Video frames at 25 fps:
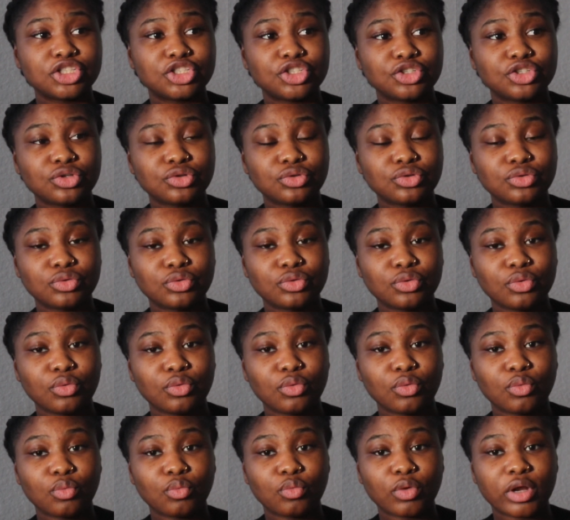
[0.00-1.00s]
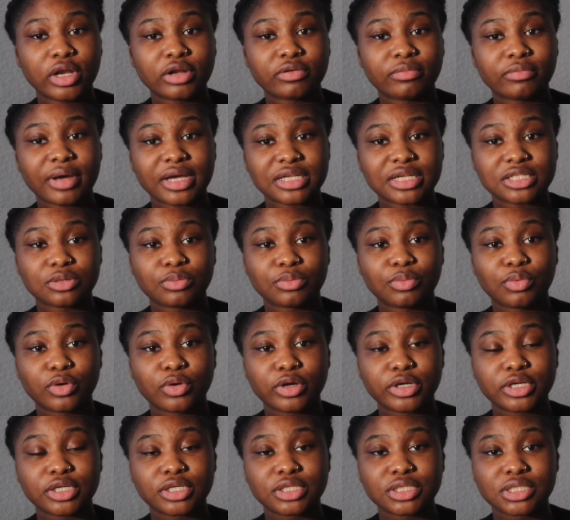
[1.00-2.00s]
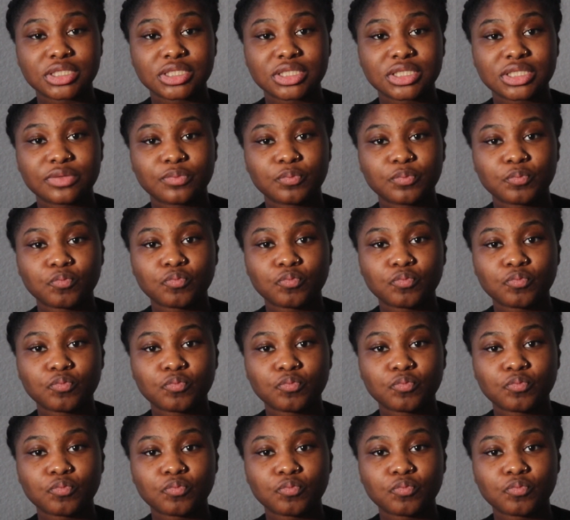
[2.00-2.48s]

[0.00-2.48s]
to one of my supporters